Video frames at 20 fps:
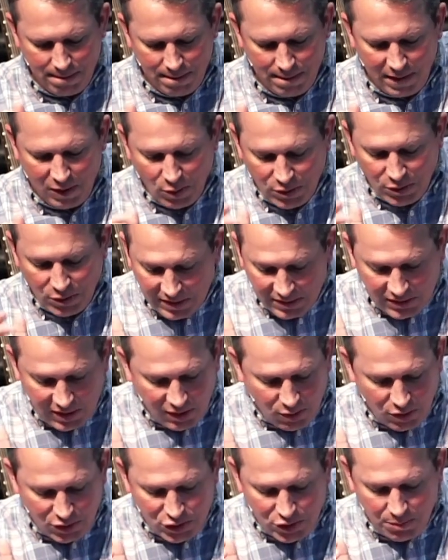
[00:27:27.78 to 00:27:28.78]
It goes on to say
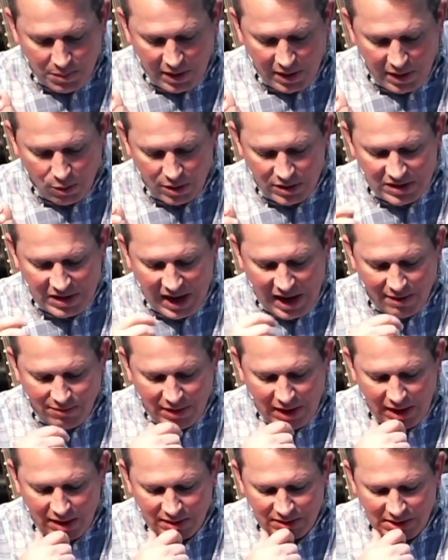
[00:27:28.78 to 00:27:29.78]
Christian minorities in
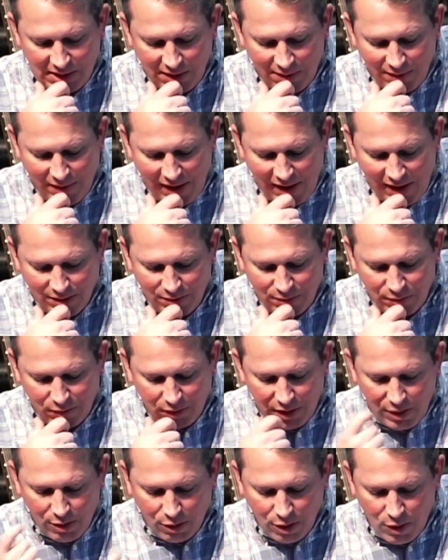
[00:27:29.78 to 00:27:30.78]
Afghanistan have had to
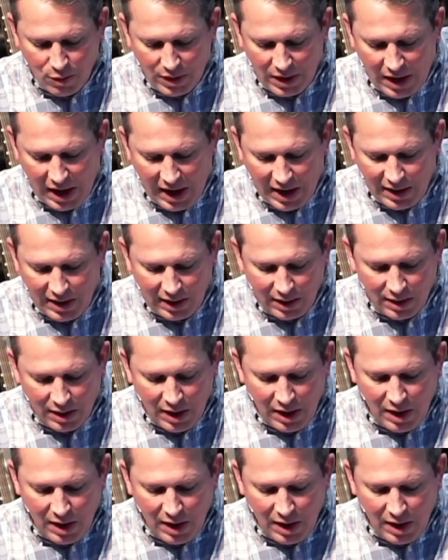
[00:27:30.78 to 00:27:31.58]
flee or go into hiding.